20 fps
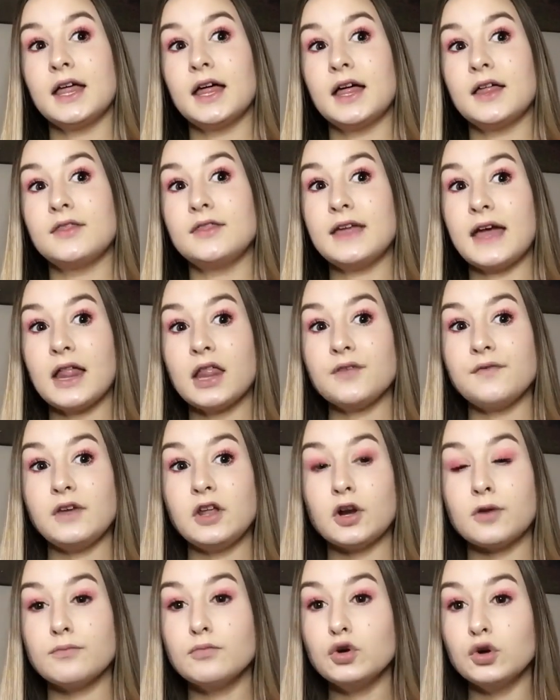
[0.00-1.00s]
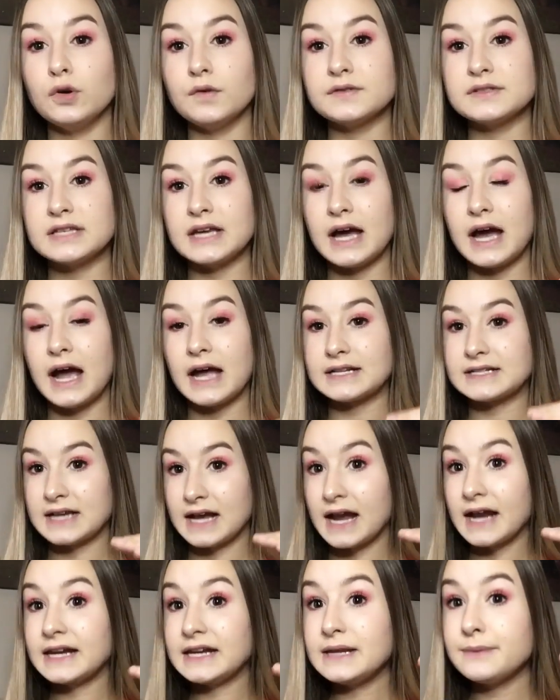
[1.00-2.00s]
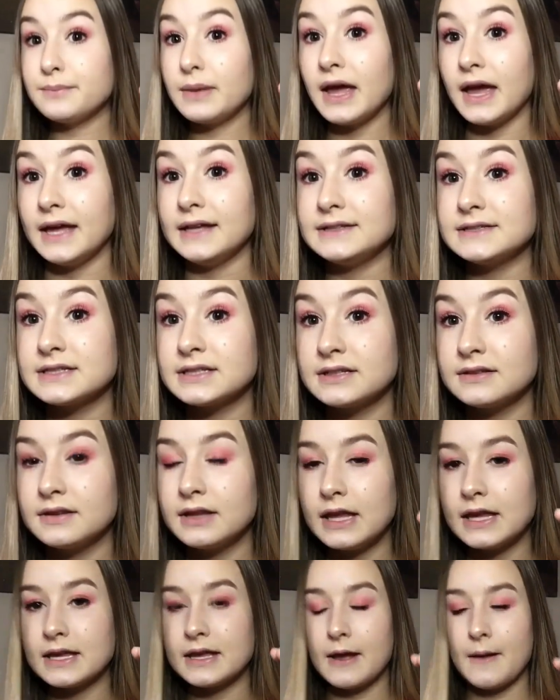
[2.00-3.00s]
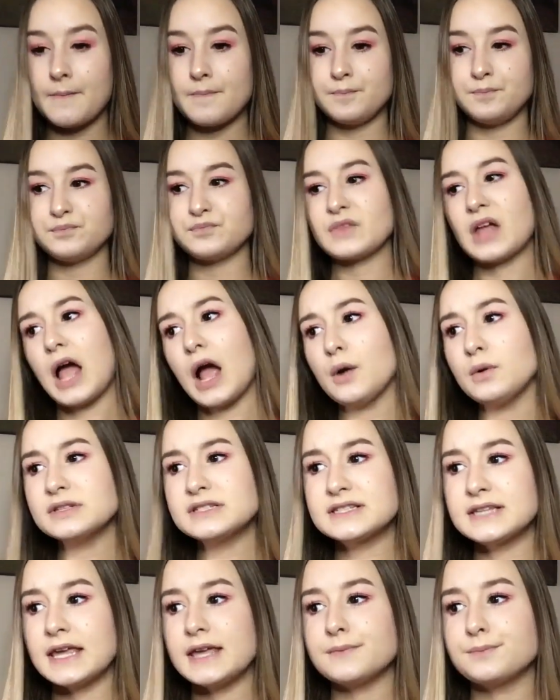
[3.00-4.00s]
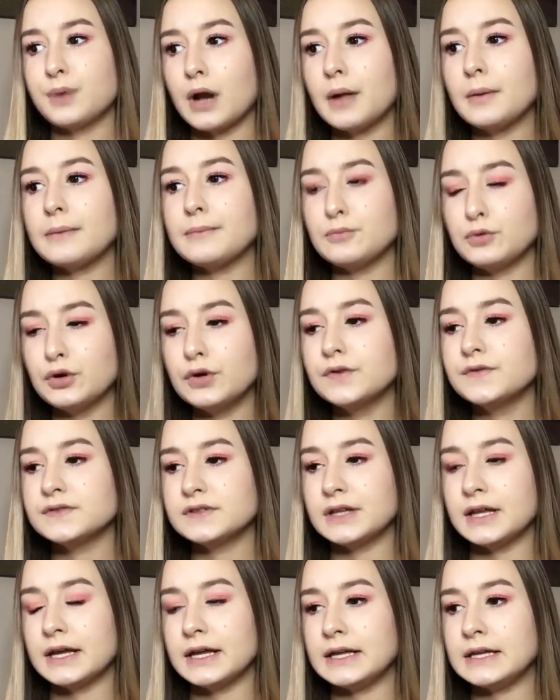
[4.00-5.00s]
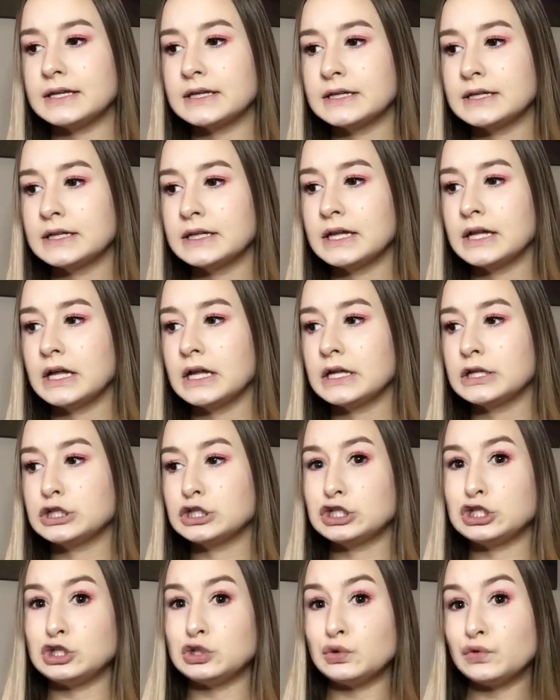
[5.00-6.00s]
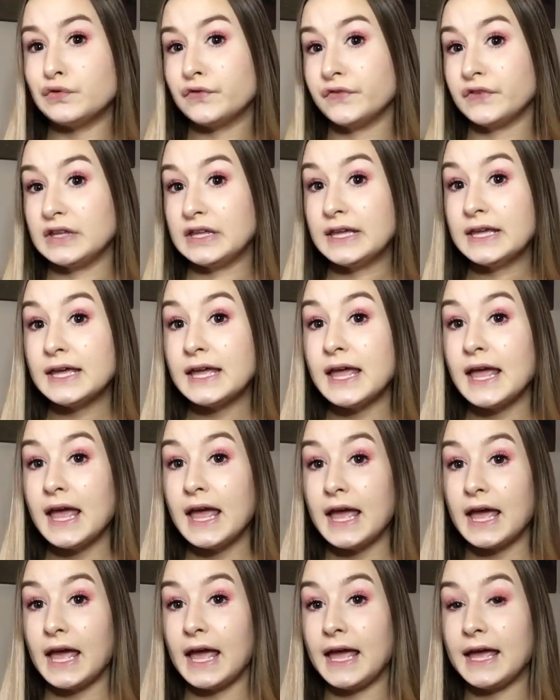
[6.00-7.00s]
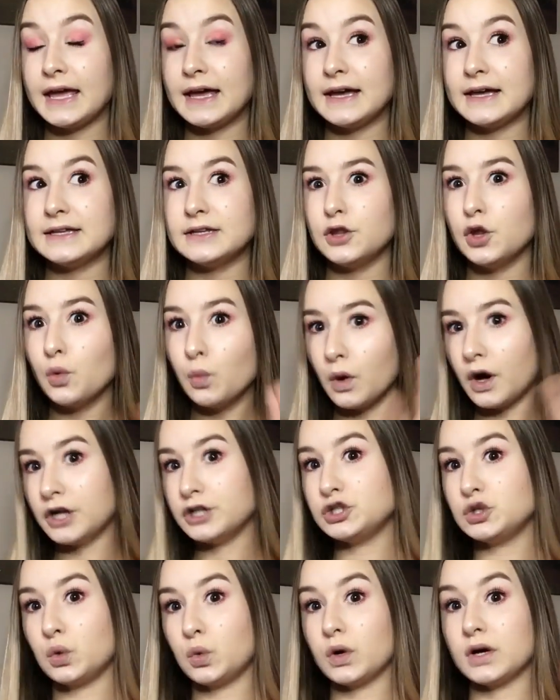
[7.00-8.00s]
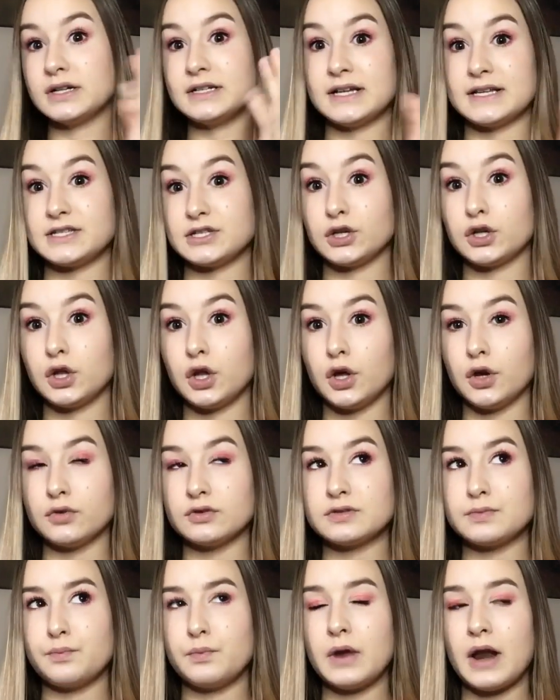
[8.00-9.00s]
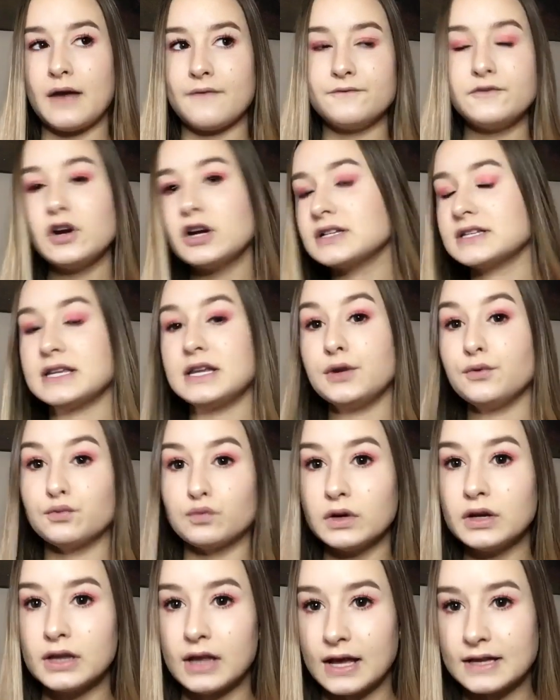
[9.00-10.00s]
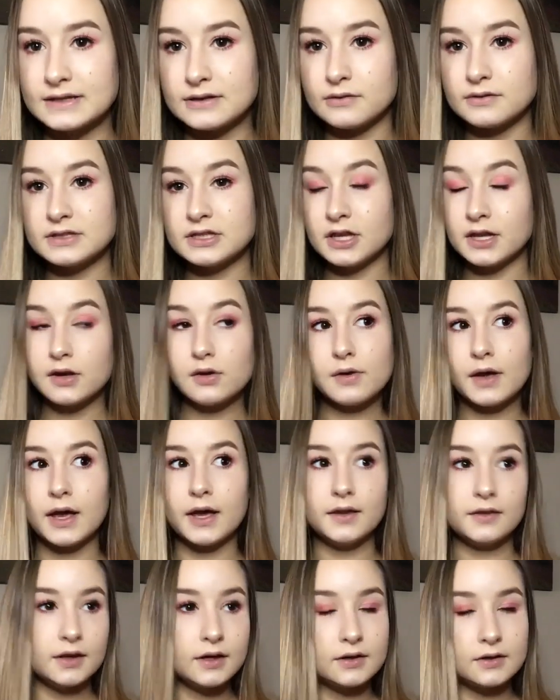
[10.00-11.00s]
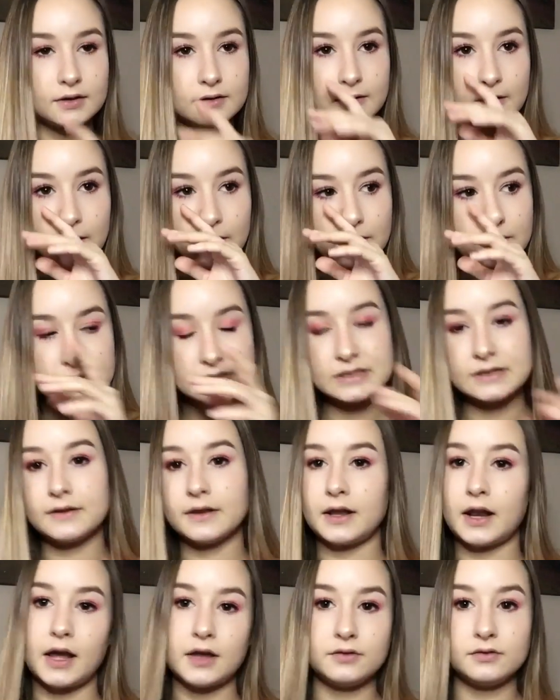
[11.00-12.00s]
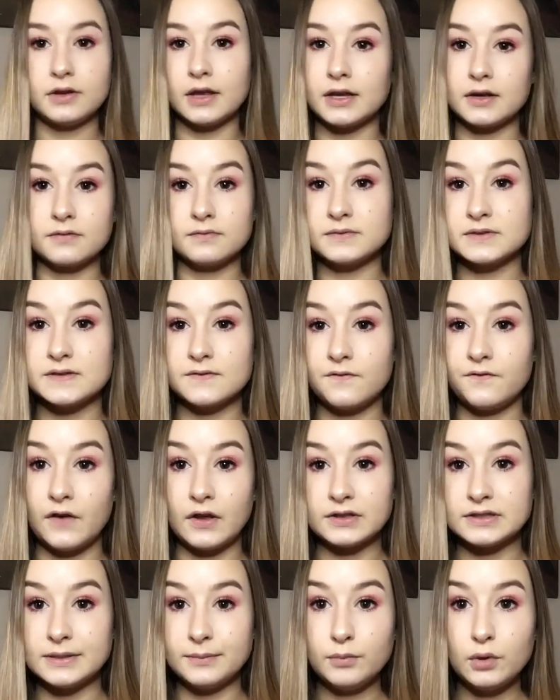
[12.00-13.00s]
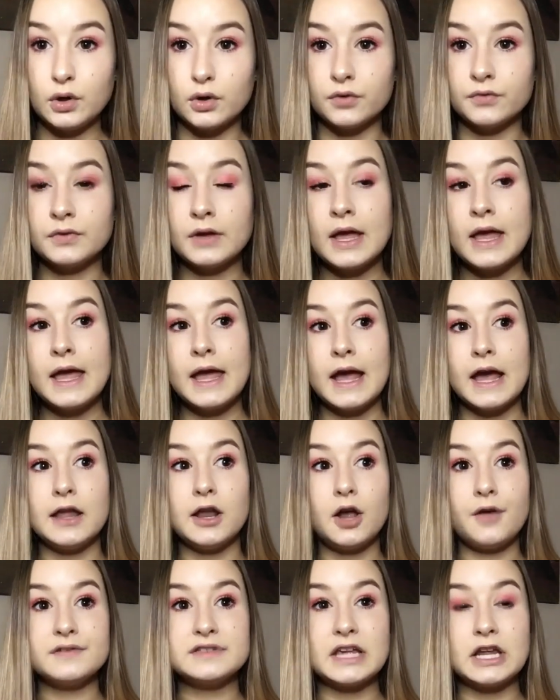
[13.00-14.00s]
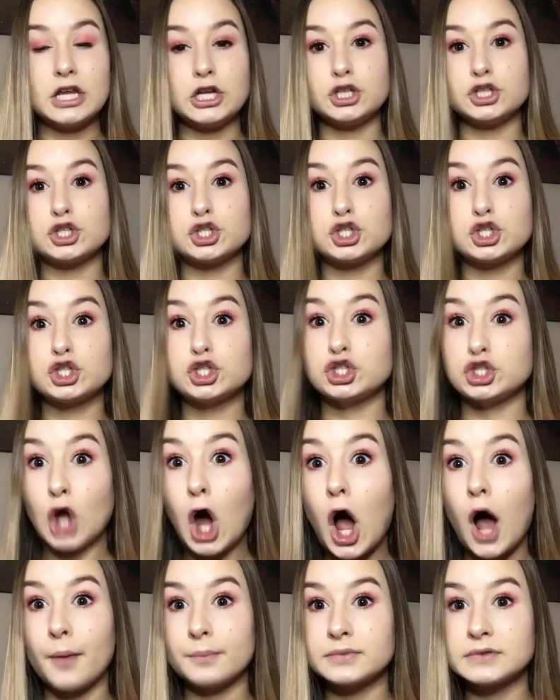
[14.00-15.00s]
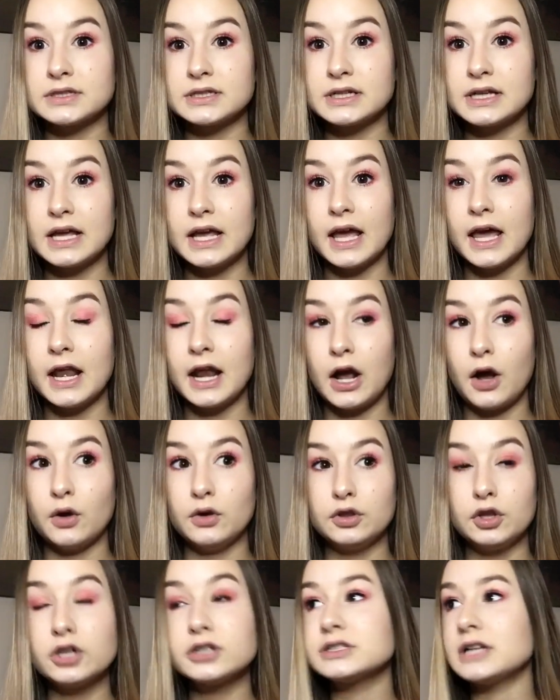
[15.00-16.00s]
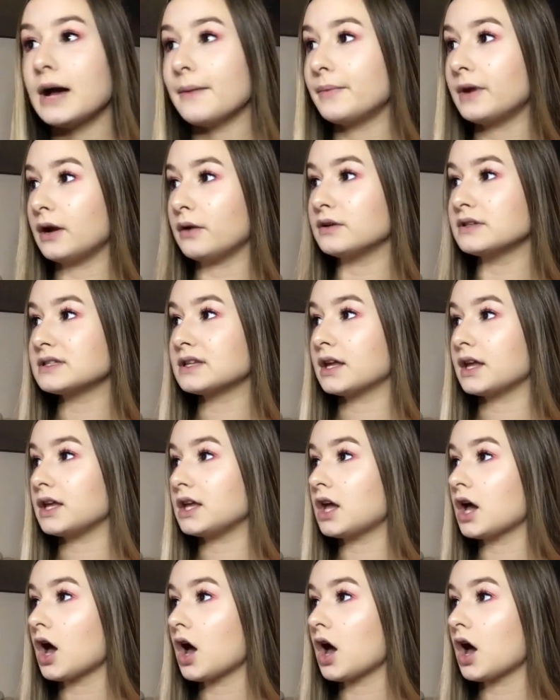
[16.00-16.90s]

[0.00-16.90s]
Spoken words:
the elevator moves a tiny bit, like, I would say it probably moved like 2 feet, and the one door doesn't close. But at first, I didn't realize. I was like, okay, like, it closed, and then I, like, felt it move. And all of a sudden, it stopped. And I looked up, and I was like,